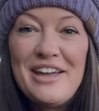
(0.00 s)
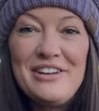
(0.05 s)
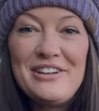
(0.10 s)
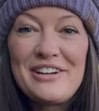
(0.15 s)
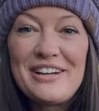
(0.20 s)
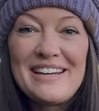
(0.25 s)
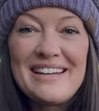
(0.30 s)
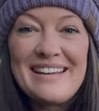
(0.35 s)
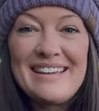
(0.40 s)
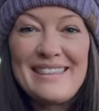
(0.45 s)
and
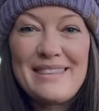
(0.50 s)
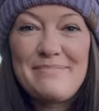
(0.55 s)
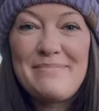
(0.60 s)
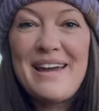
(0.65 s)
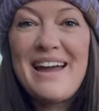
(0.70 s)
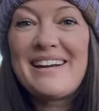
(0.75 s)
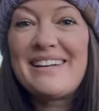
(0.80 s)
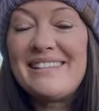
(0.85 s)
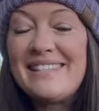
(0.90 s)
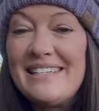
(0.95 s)
you're going to get the
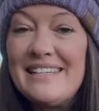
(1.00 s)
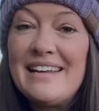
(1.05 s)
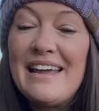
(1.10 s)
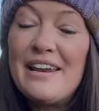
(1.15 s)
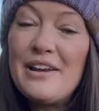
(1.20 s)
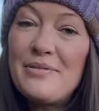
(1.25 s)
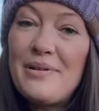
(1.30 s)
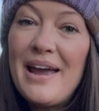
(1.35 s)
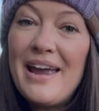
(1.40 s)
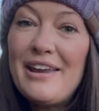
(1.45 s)
bag of seed
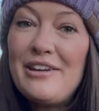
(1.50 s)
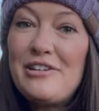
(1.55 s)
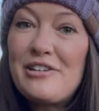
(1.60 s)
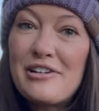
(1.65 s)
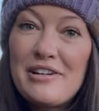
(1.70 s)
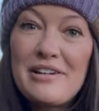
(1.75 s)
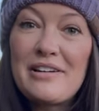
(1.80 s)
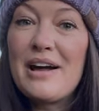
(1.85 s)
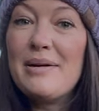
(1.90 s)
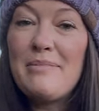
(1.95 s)
anyway, and you're
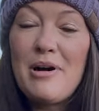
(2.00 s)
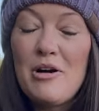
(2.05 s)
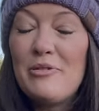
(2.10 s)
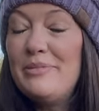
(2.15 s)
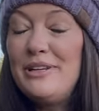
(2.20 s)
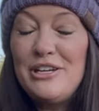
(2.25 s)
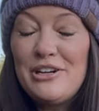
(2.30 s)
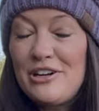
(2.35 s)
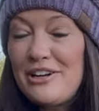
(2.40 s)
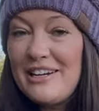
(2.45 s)
going to come
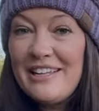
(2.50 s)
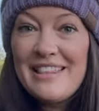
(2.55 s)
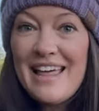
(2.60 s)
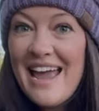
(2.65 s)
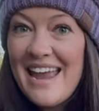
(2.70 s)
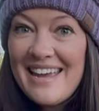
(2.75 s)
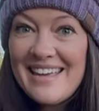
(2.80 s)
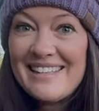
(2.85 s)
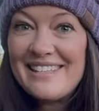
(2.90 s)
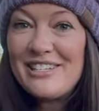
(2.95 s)
home and you're going to
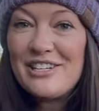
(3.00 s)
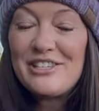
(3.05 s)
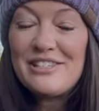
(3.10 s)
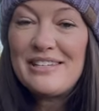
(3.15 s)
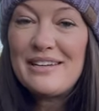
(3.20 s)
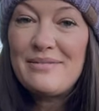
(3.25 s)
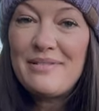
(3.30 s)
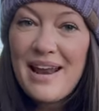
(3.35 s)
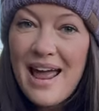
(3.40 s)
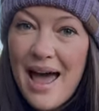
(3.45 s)
lay it and just
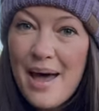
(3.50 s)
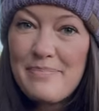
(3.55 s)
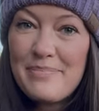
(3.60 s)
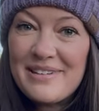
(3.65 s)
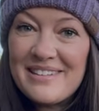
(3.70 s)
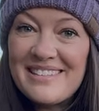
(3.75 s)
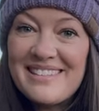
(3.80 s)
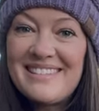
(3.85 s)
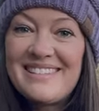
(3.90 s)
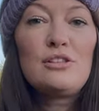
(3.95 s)
see what
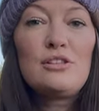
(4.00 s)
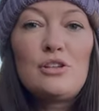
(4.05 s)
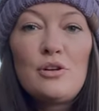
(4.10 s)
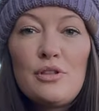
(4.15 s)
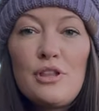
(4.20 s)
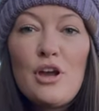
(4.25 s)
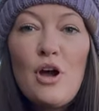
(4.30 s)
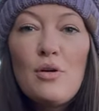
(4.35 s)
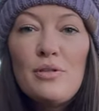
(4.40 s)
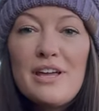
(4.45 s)
happens.
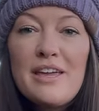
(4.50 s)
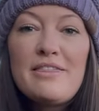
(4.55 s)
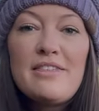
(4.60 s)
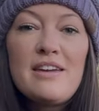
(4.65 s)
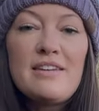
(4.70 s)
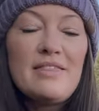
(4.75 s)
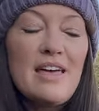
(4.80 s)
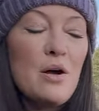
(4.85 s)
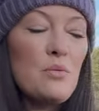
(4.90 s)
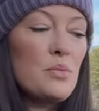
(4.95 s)
So, the only
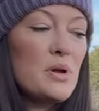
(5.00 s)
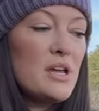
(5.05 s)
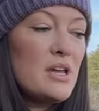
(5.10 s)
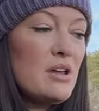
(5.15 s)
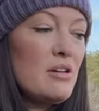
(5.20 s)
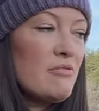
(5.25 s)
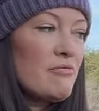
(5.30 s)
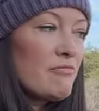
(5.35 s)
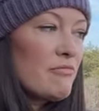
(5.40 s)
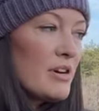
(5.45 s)
thing that
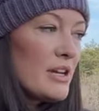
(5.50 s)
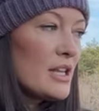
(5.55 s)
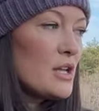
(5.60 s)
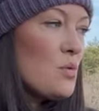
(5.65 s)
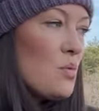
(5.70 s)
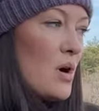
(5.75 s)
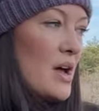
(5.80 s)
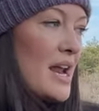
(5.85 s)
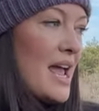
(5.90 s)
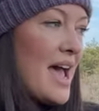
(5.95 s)
we really
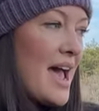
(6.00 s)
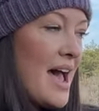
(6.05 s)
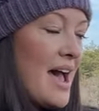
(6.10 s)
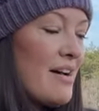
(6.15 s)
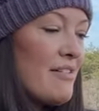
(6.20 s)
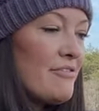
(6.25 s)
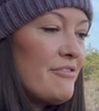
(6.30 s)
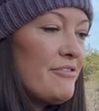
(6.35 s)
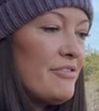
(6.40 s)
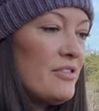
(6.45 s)
want to
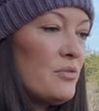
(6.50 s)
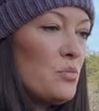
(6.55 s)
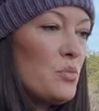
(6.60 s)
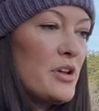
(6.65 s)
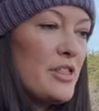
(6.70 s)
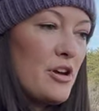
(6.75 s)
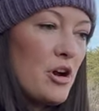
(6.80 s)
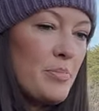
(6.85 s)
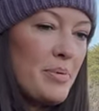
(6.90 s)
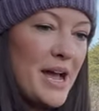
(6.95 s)
have
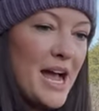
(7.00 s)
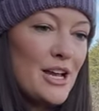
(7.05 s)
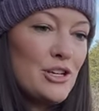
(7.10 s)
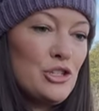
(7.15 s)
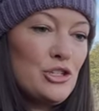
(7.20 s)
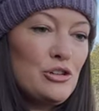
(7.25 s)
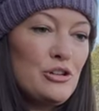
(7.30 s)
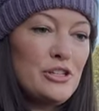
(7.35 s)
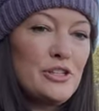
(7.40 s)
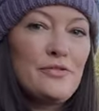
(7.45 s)
with our
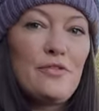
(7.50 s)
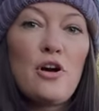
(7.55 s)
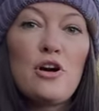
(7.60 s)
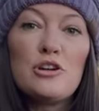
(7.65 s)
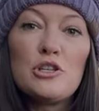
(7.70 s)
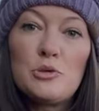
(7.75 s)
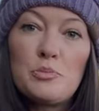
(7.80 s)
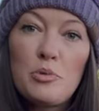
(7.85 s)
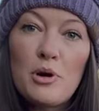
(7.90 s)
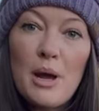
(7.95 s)
pasture as
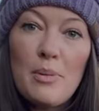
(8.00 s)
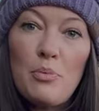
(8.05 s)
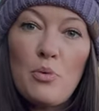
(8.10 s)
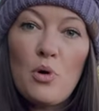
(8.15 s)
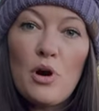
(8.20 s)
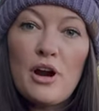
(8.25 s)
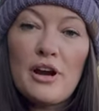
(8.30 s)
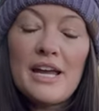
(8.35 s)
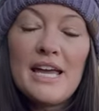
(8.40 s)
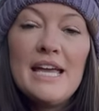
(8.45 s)
far as prep
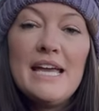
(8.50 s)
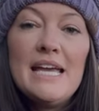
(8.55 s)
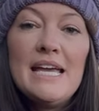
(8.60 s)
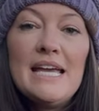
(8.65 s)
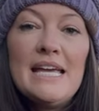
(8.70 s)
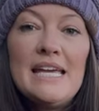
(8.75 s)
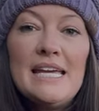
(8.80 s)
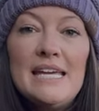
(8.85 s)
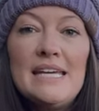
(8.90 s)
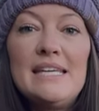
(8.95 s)
work
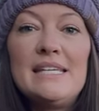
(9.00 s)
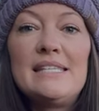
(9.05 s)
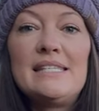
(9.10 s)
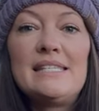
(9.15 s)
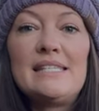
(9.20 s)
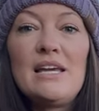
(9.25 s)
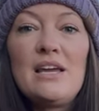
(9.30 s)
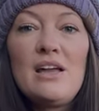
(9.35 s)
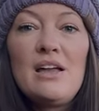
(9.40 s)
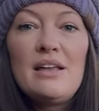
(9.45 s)

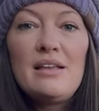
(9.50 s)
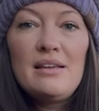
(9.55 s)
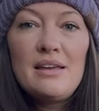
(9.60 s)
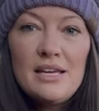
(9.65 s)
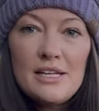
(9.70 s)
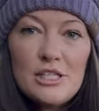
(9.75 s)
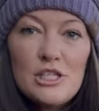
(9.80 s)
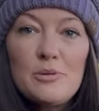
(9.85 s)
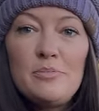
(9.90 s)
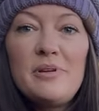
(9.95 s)
is
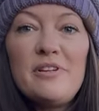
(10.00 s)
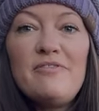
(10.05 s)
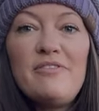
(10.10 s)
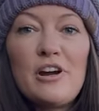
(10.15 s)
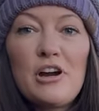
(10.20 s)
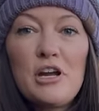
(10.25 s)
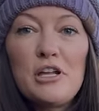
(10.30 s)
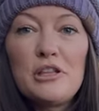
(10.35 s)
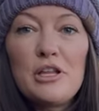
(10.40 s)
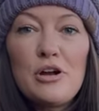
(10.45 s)
it to be
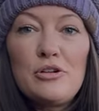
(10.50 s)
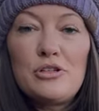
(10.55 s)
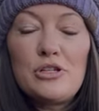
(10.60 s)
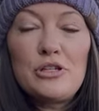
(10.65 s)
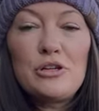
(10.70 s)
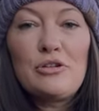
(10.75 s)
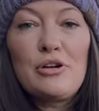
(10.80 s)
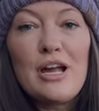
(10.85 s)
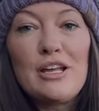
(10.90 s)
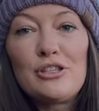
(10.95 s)
very low
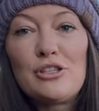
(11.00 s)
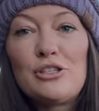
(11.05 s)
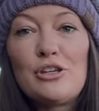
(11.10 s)
to the ground.